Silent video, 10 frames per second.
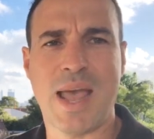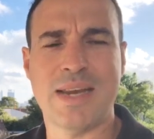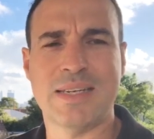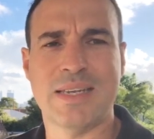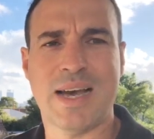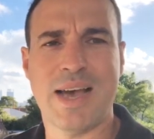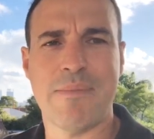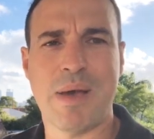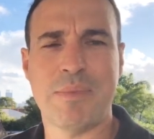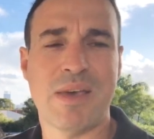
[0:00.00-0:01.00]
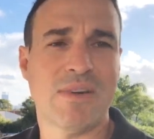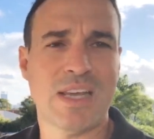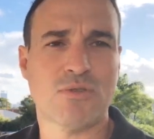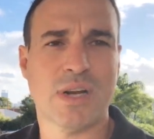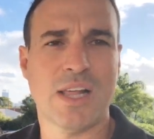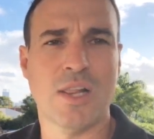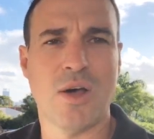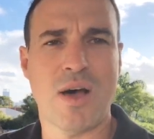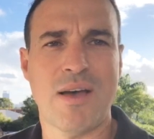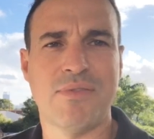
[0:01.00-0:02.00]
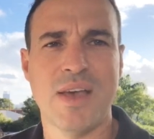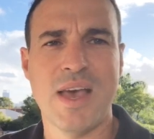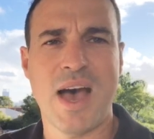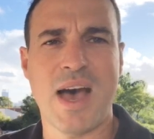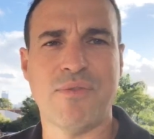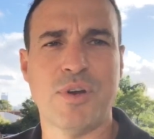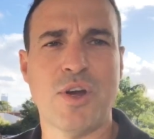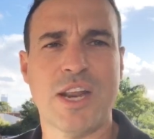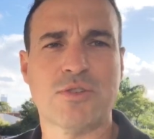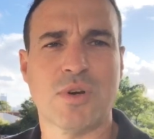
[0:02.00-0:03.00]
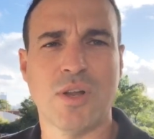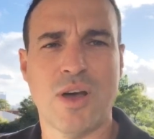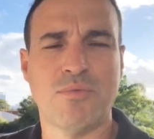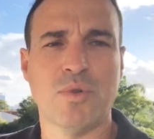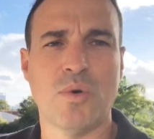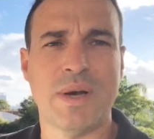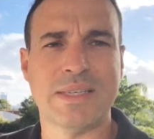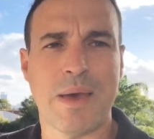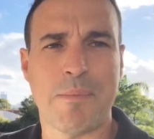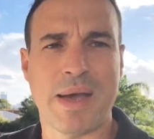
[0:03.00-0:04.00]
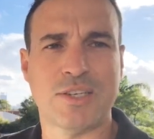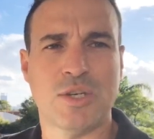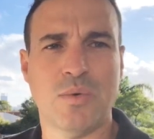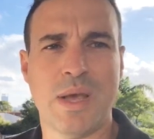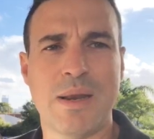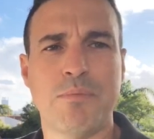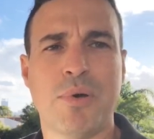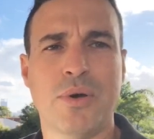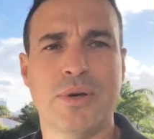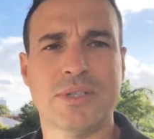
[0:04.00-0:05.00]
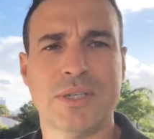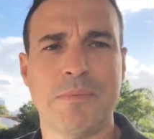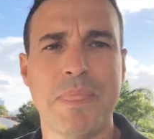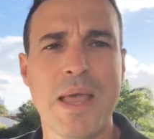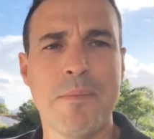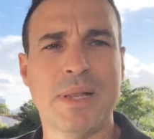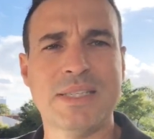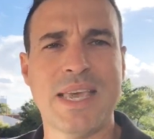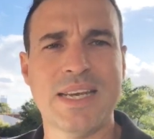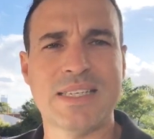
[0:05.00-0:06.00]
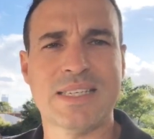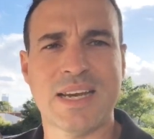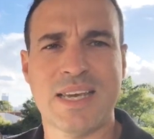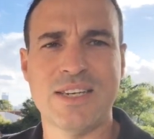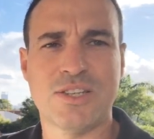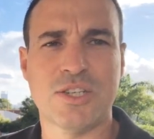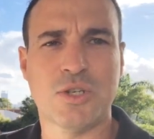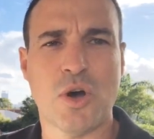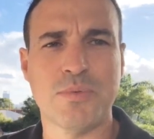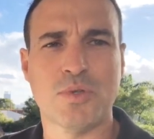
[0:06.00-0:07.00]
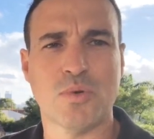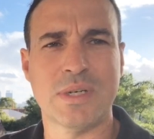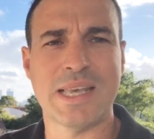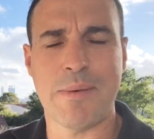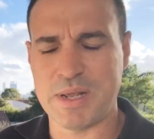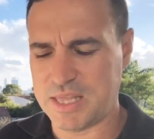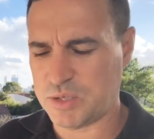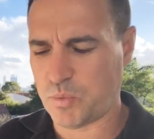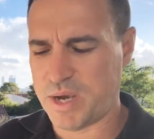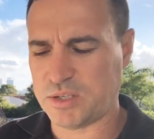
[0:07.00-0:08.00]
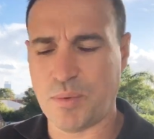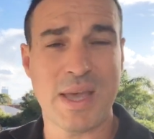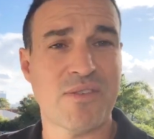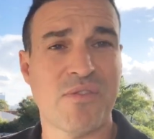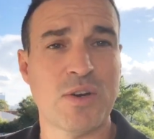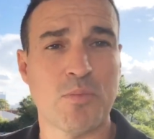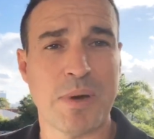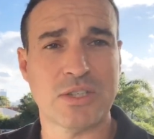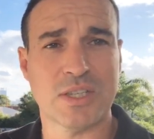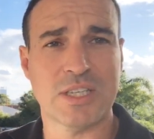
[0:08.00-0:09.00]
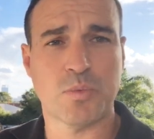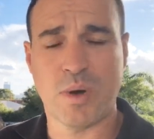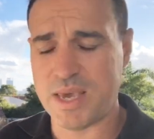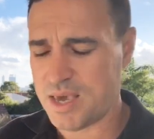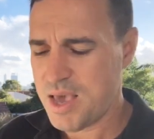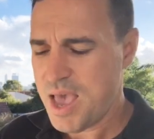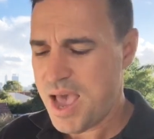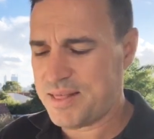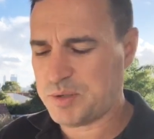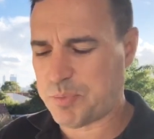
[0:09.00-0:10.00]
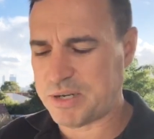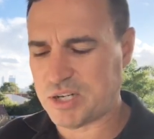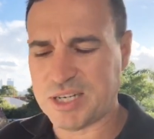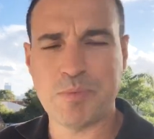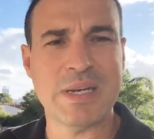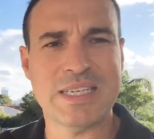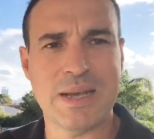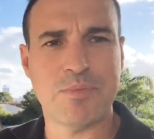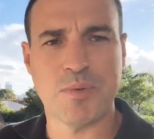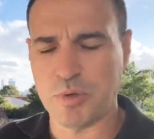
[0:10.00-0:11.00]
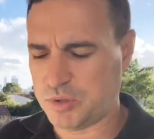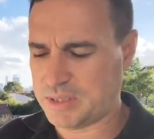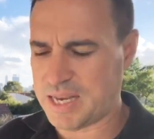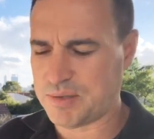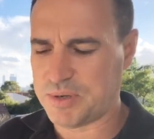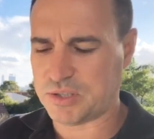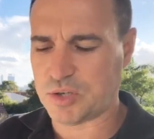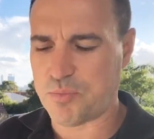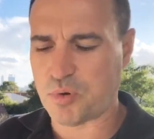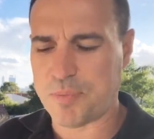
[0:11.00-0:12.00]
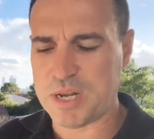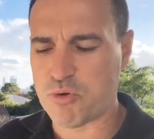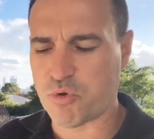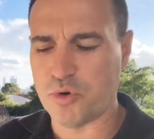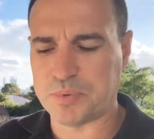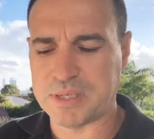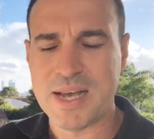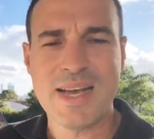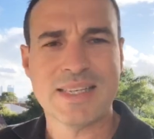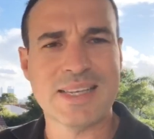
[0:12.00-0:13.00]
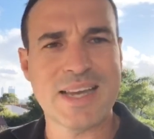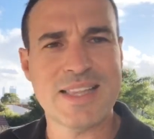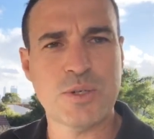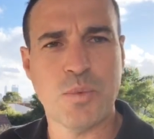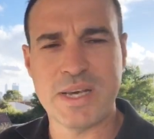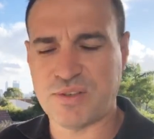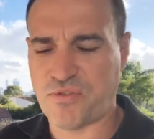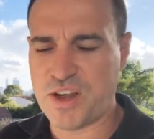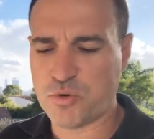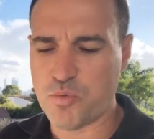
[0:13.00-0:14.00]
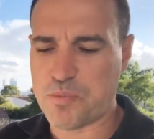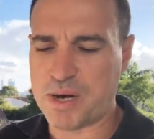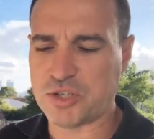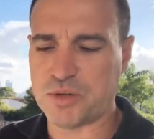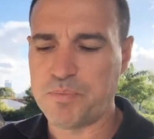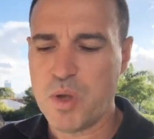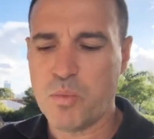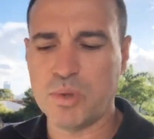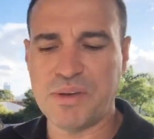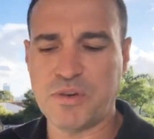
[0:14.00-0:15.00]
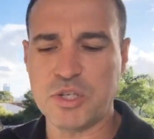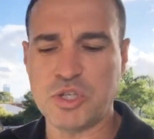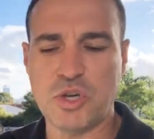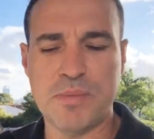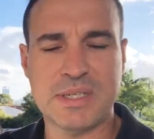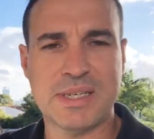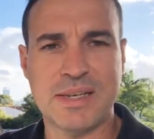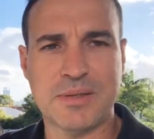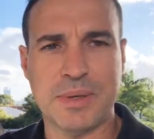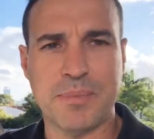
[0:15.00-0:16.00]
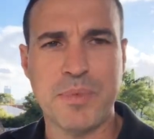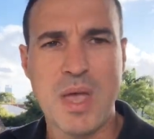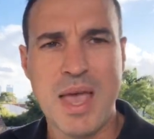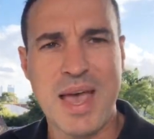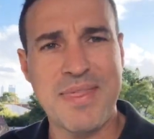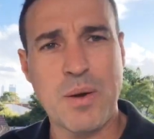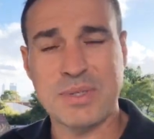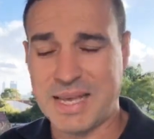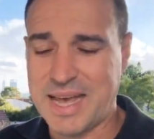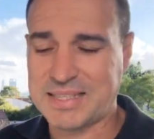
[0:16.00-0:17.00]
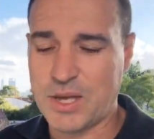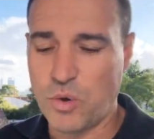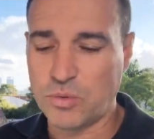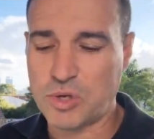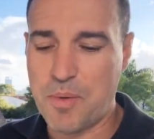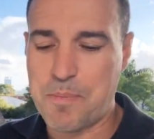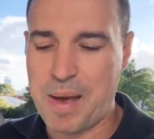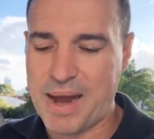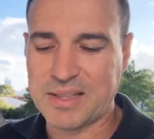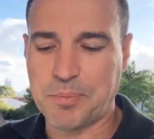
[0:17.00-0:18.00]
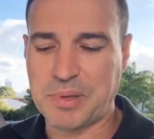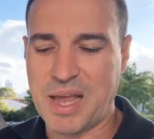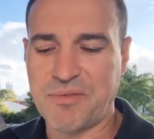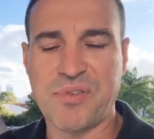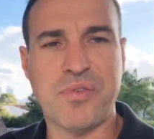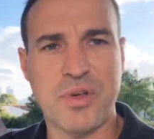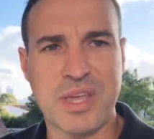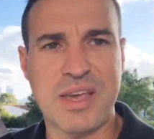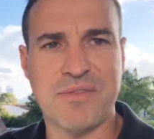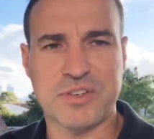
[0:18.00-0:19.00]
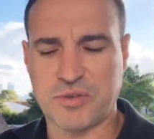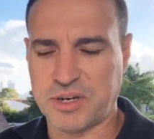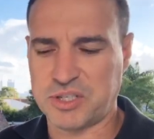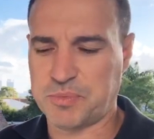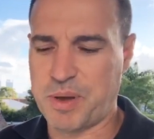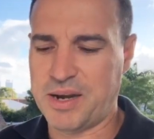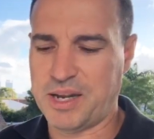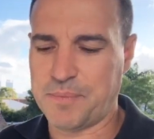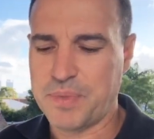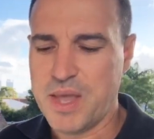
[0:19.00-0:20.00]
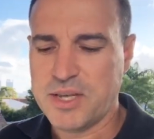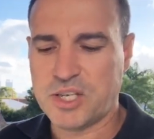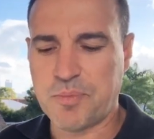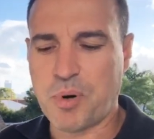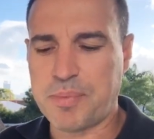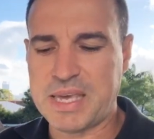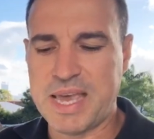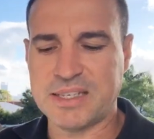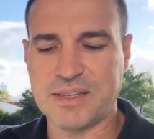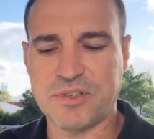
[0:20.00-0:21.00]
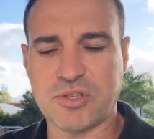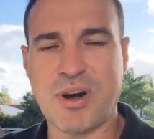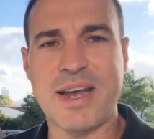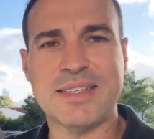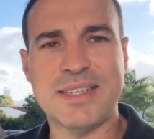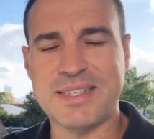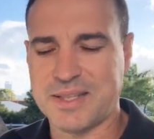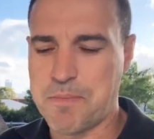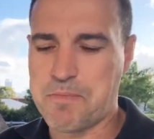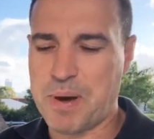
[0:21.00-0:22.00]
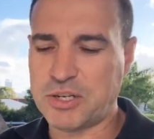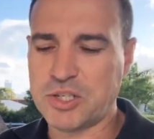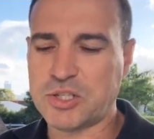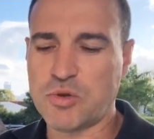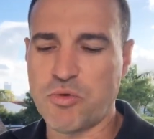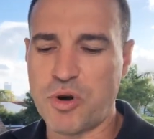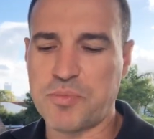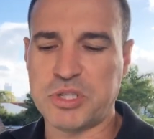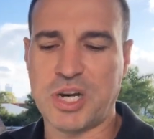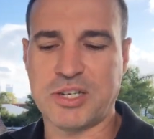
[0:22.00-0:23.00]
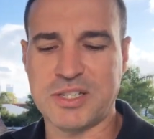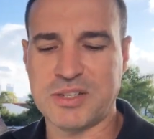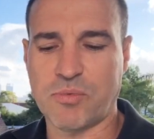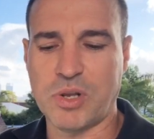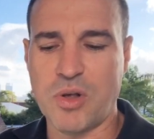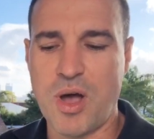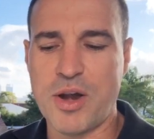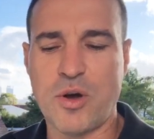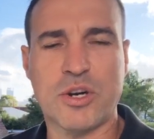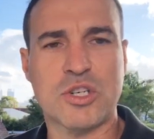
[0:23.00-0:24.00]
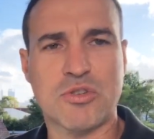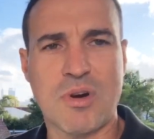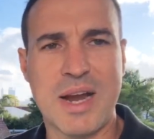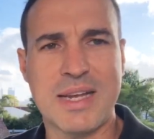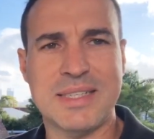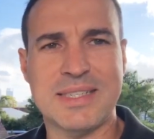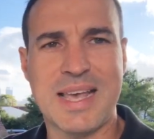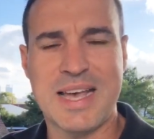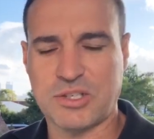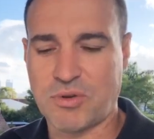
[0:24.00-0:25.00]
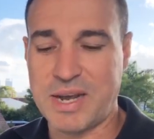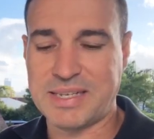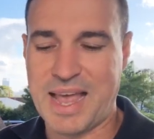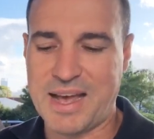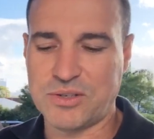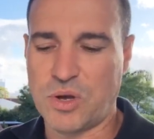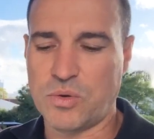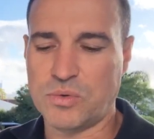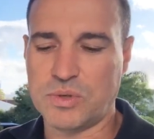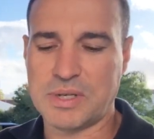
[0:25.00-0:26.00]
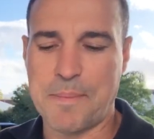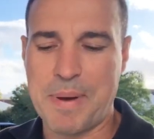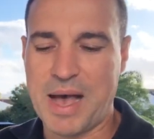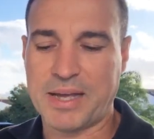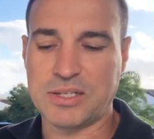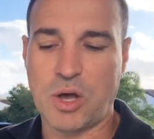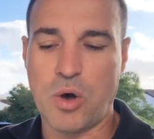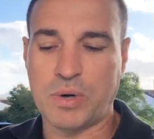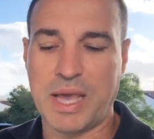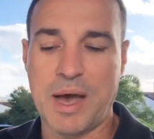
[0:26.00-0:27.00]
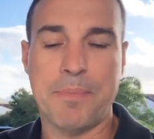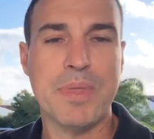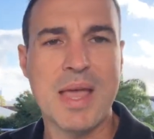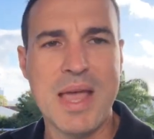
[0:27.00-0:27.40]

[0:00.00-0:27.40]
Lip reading: And maybe even answering it live. If we don't answer it live, we'll always get back to you in person. But let's get stuck into the top stories happening this week. So we had the federal budget this week, and this budget has been tipped to boost sentiment. So property groups say this week's federal budget will lift consumer sentiment. And that was as they also backed the plan for further infrastructure spending. So the Property Council of Australia says the budget's growth projections are reliant on Australia's household markets holding up.